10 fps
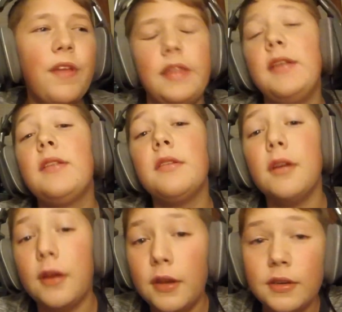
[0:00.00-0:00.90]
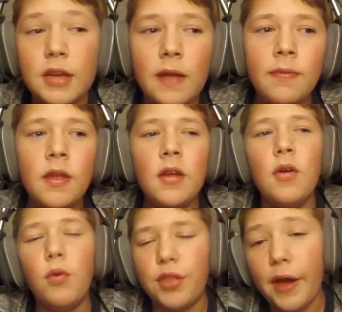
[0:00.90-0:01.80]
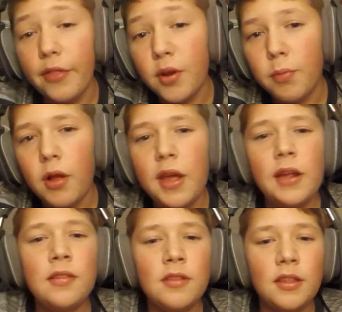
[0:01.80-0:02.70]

They think that they're content with how they're playing.